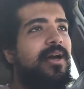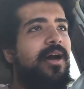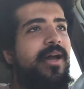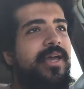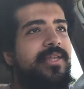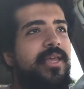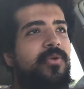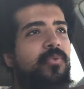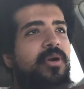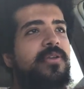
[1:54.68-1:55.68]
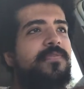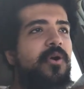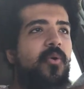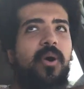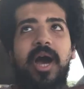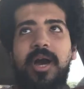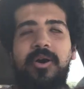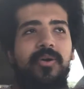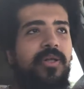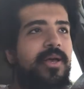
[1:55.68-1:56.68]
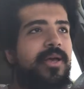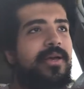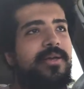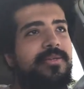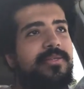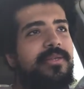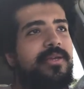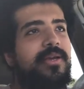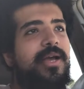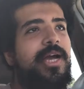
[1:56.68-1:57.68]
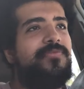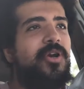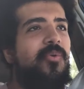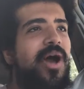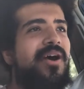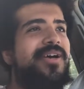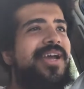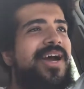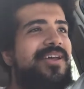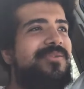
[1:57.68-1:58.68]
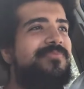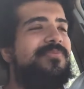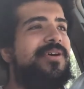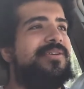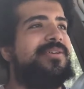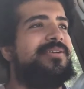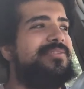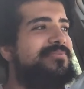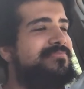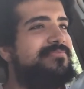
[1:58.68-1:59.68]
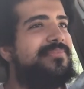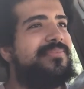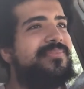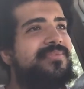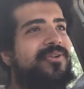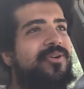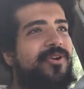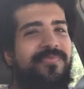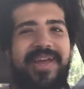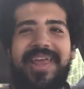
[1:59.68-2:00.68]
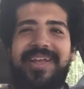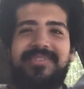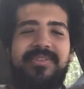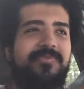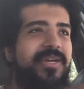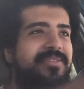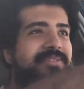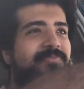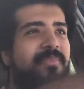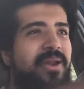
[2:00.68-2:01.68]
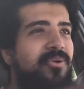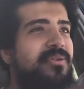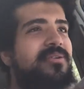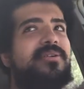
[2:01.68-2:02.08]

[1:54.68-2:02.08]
uh, it, it, worked for a while. Uh, after a while, it kind of uh, hurt my hands a little bit because it's metal.